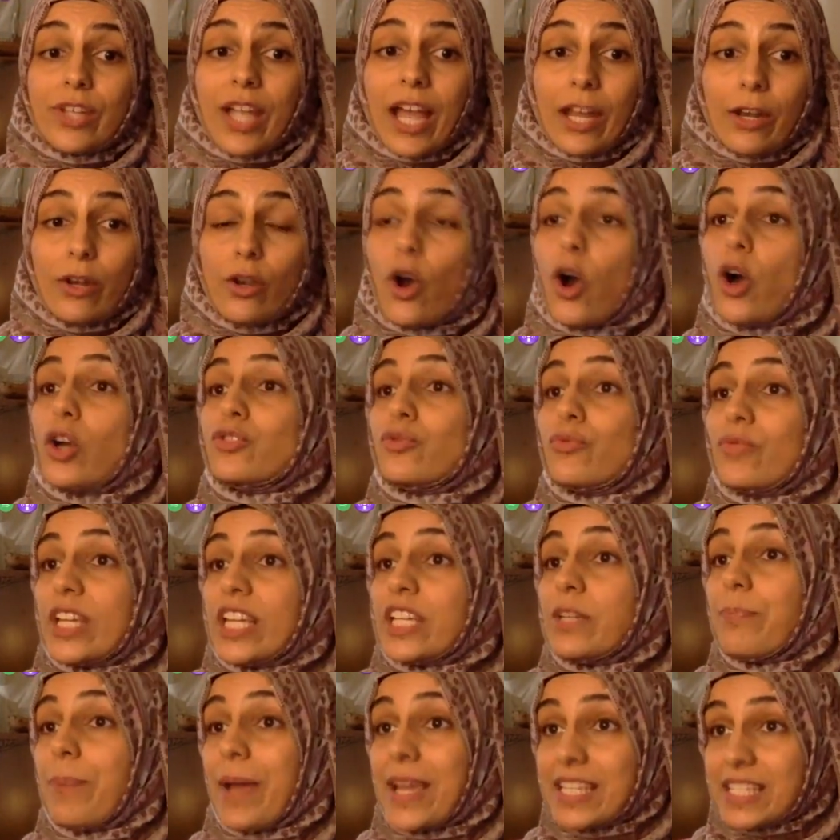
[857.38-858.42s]
cannot
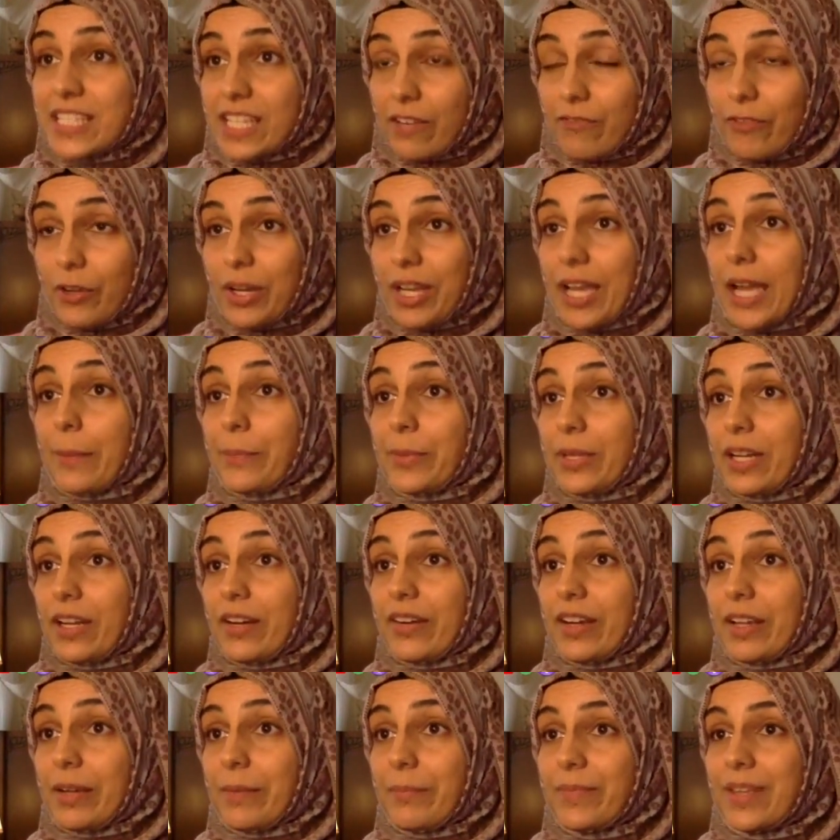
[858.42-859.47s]
read basic
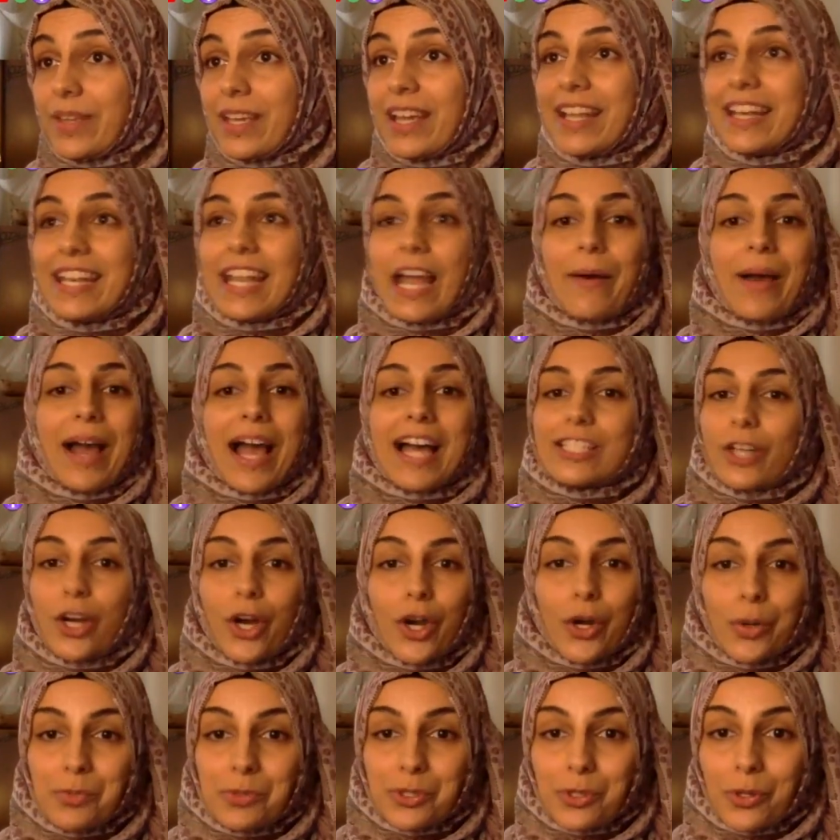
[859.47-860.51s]
vocabulary. Now, as
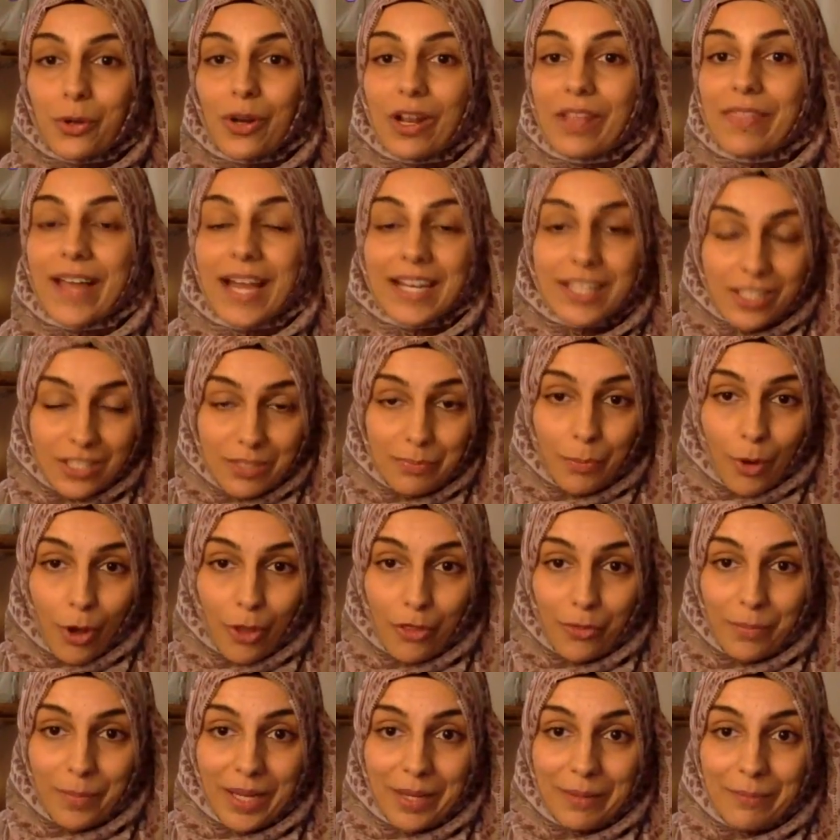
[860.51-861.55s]
a homeschooler, that doesn't
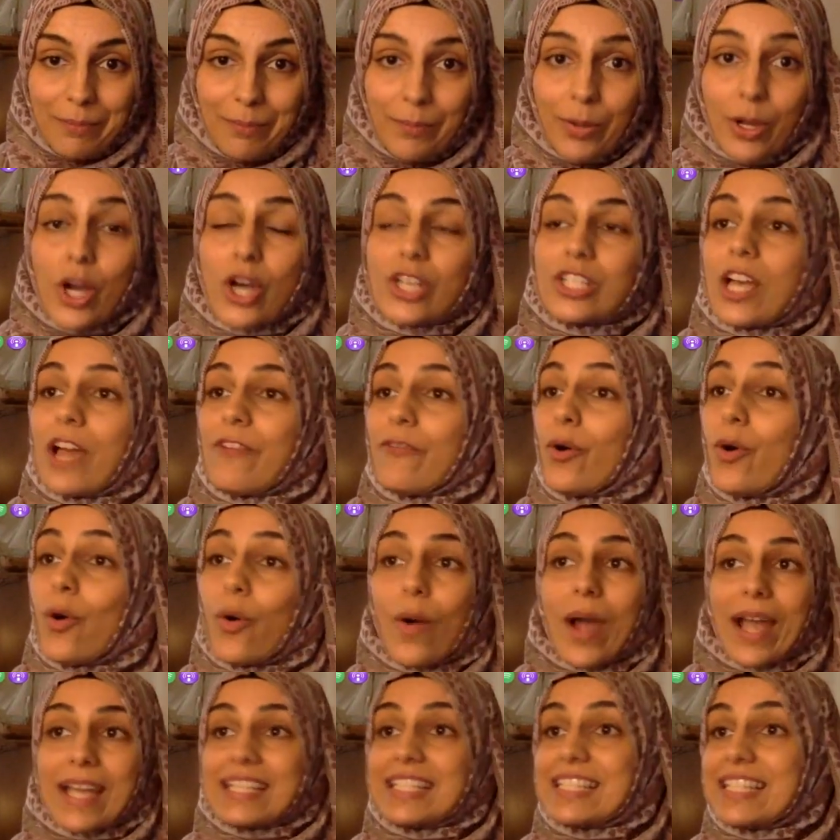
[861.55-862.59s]
bother me because I've
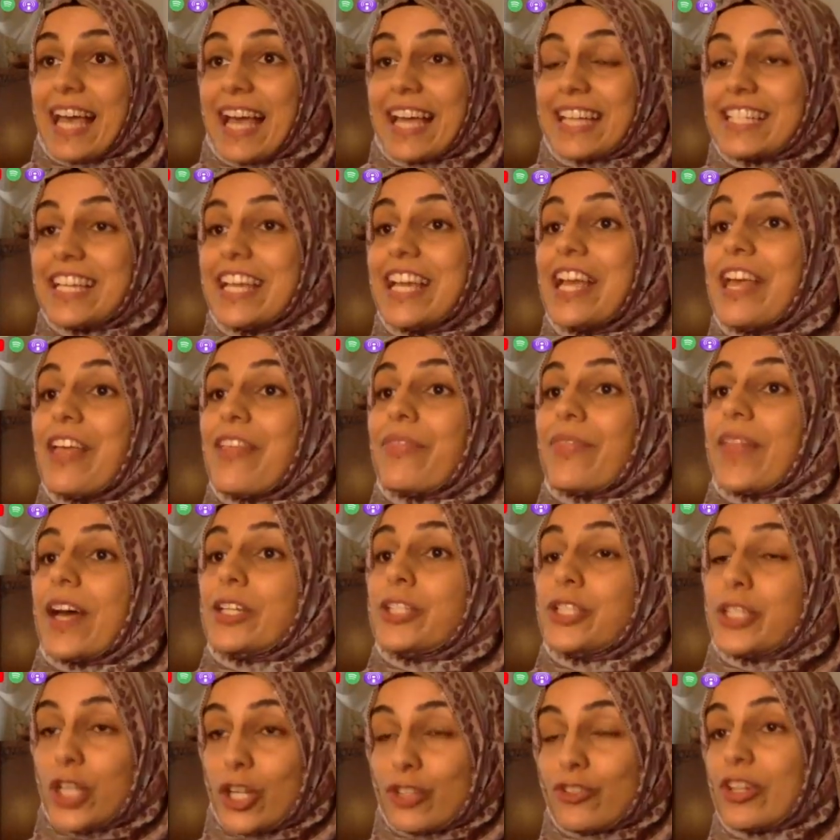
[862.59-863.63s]
always said
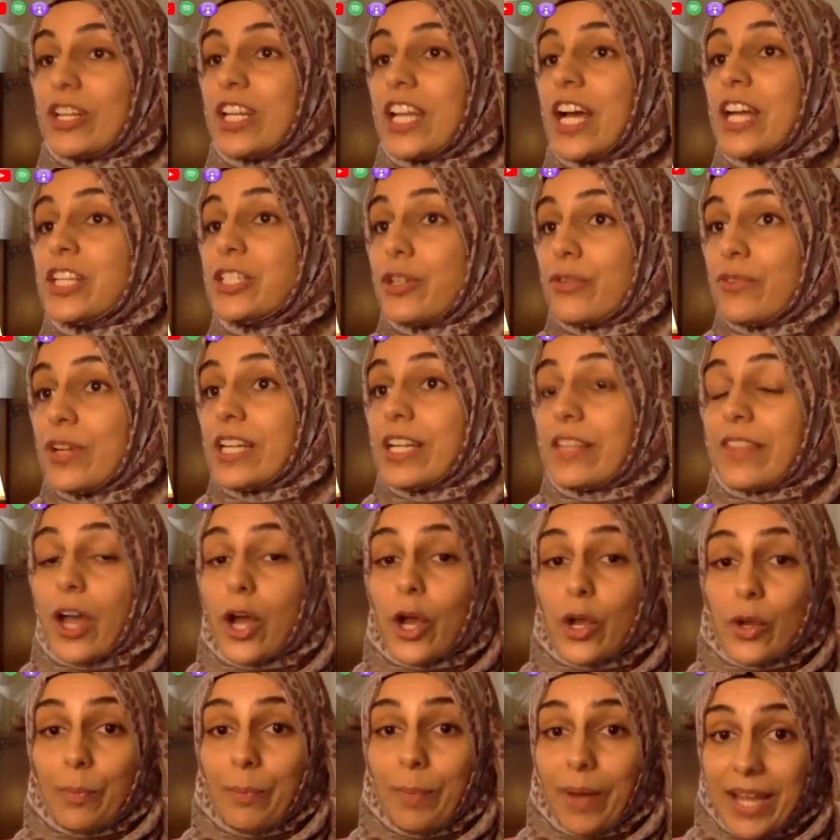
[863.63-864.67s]
that children learn to read at
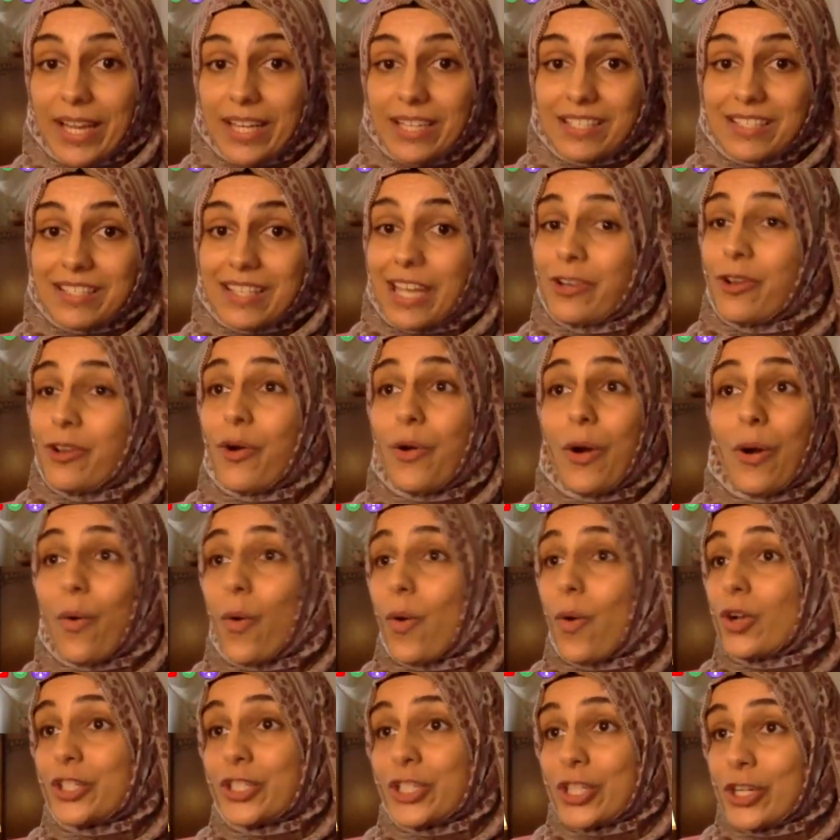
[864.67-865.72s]
their own pace, and not
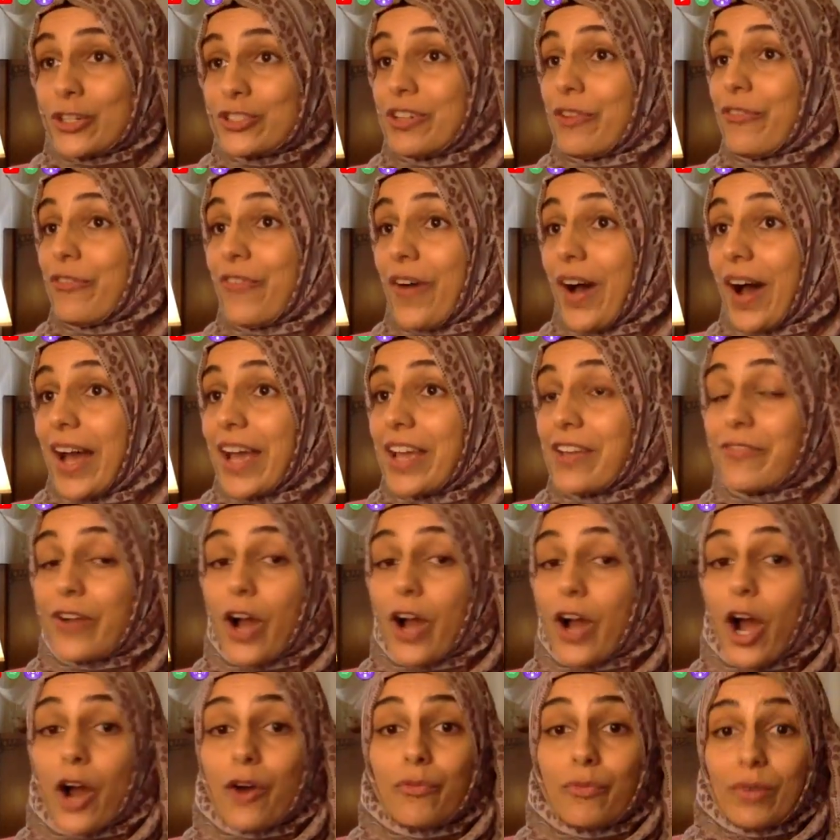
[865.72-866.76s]
all children at
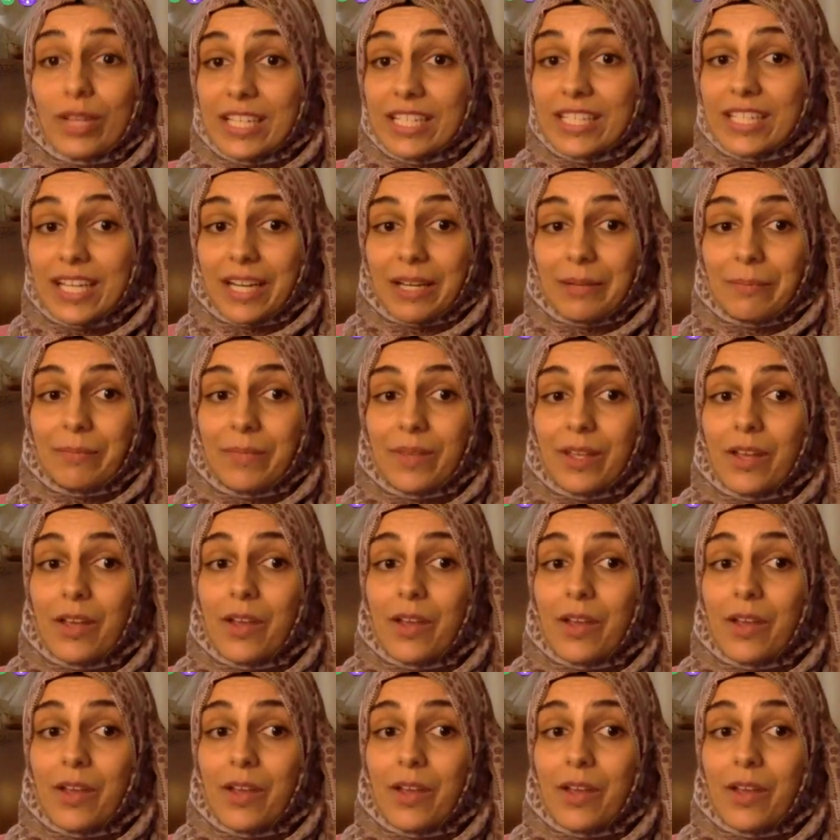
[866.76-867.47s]
5 are reading.